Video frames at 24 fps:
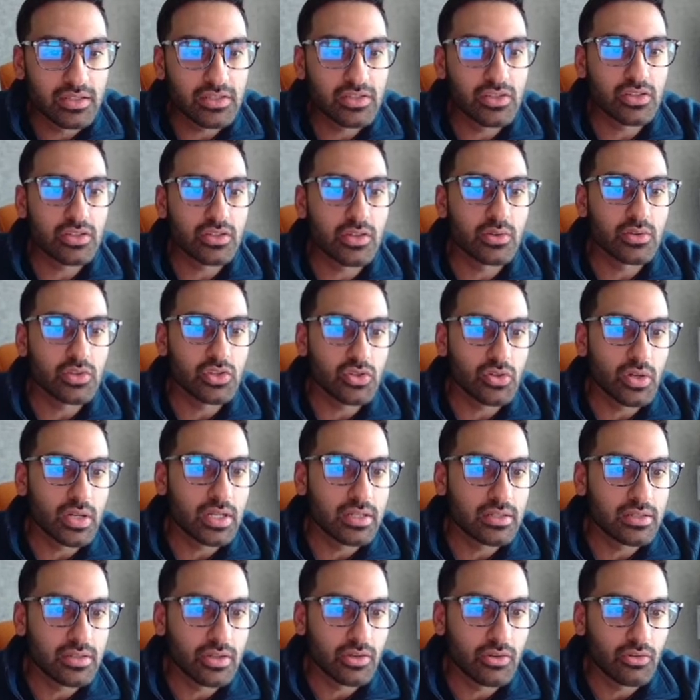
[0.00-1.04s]
just go straight
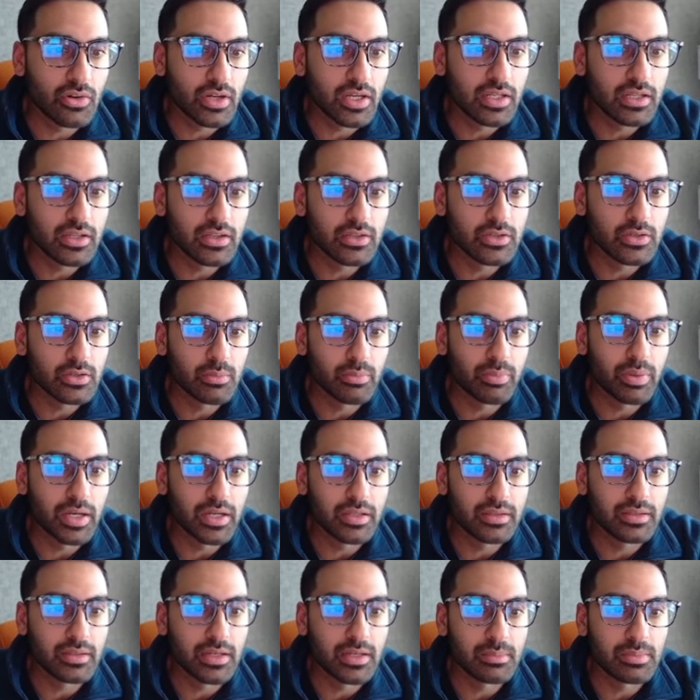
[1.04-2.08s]
into creating a new
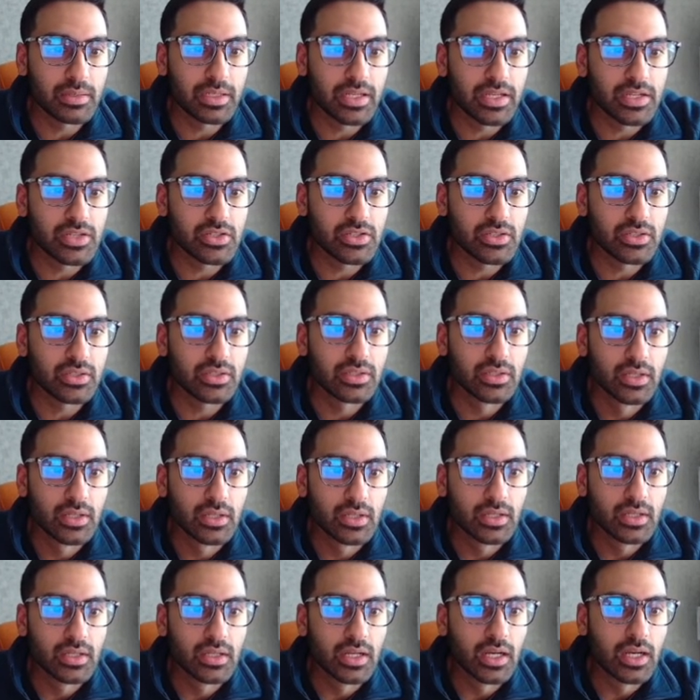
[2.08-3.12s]
Python application.
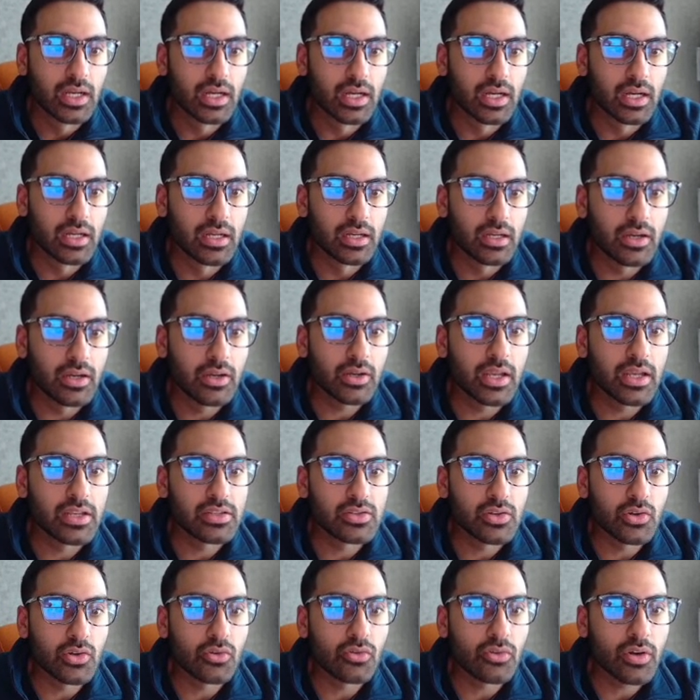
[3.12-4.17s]
Okay,
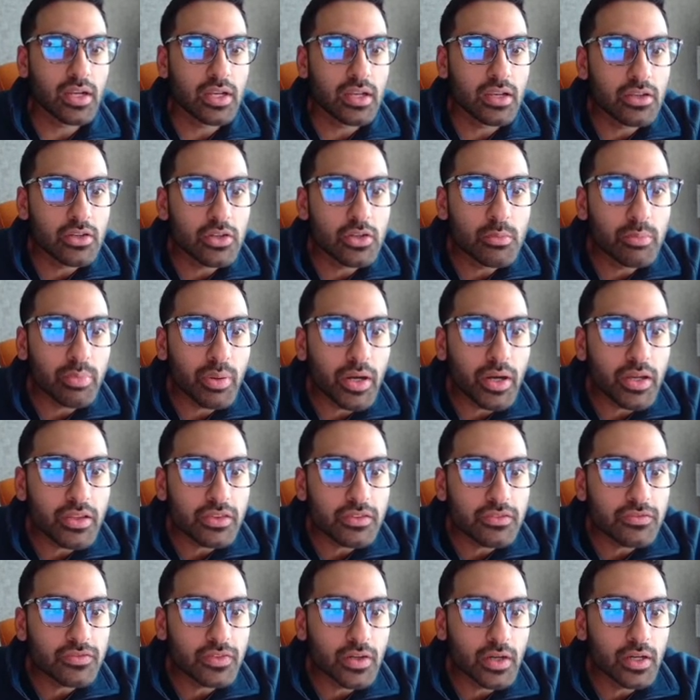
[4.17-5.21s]
so create a new Python
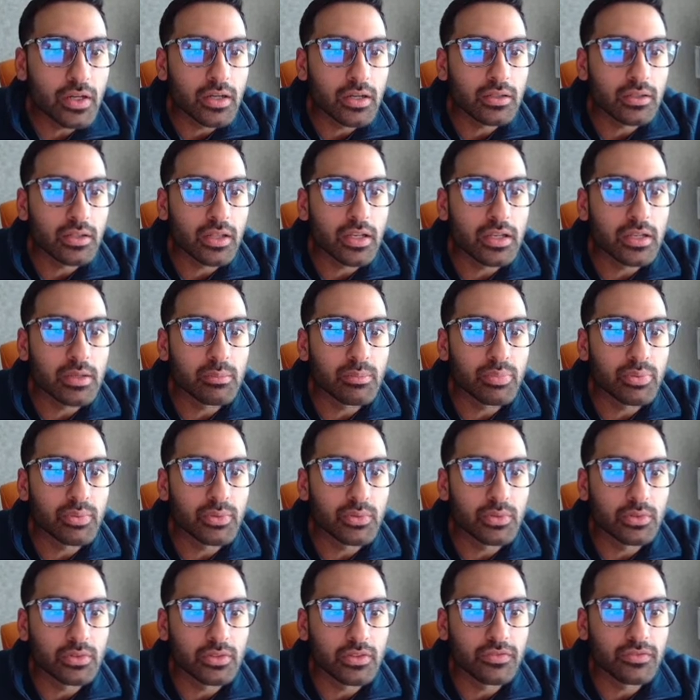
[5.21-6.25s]
file and
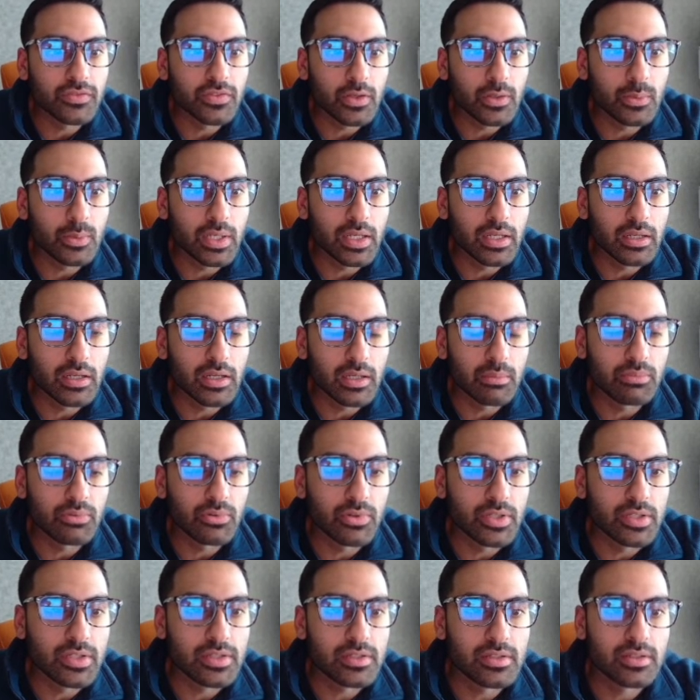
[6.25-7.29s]
import the following
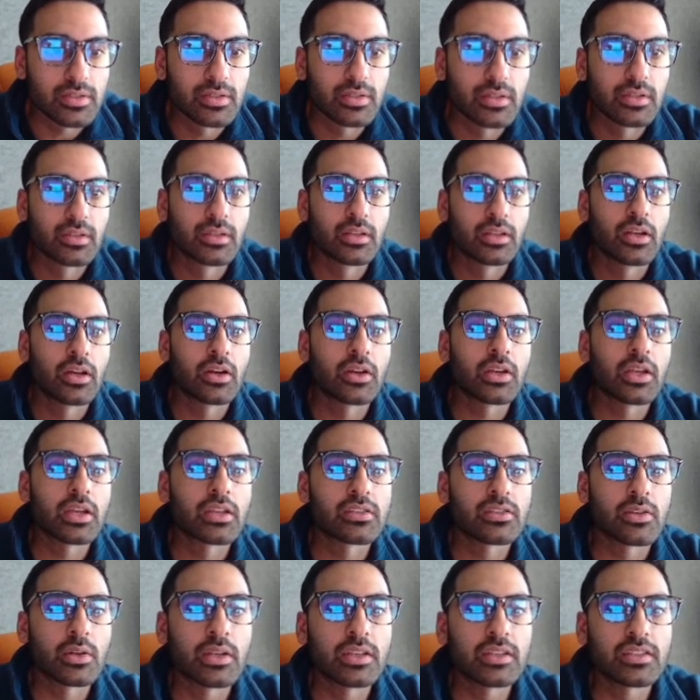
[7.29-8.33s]
libraries. Okay,
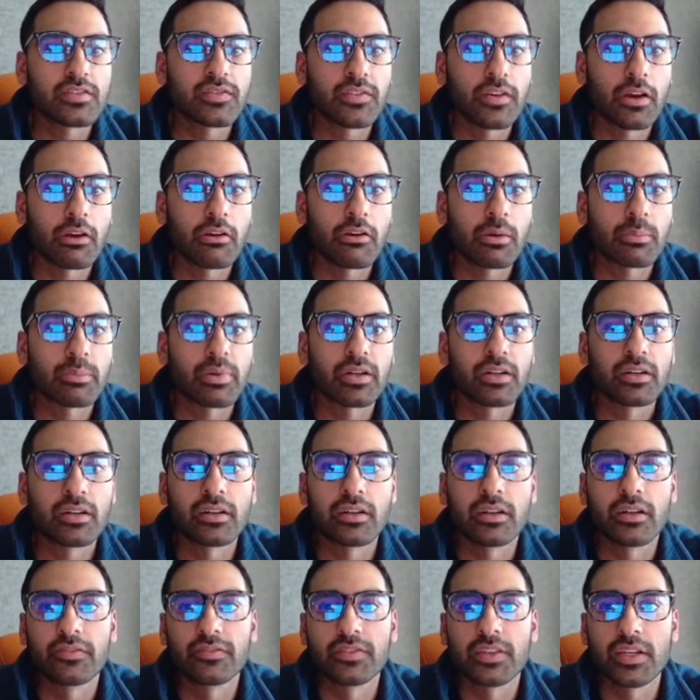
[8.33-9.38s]
so let's fire up
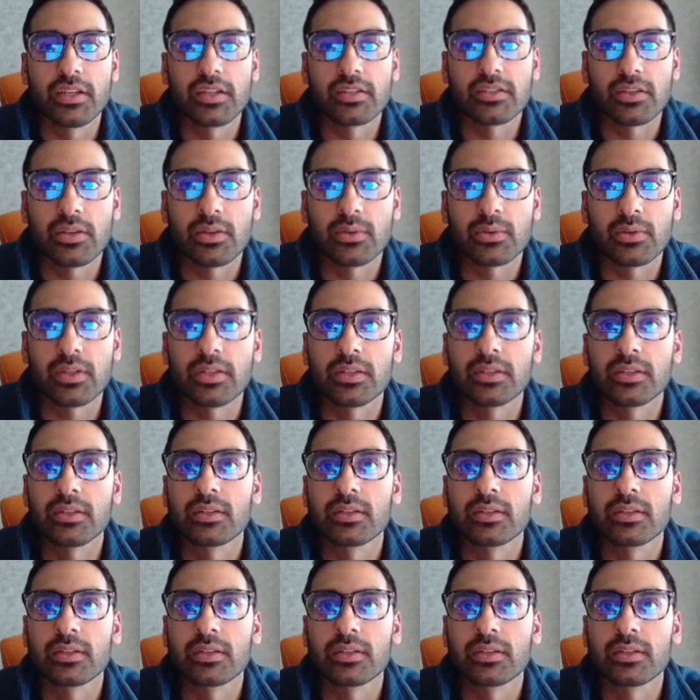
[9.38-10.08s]
our VS Code here.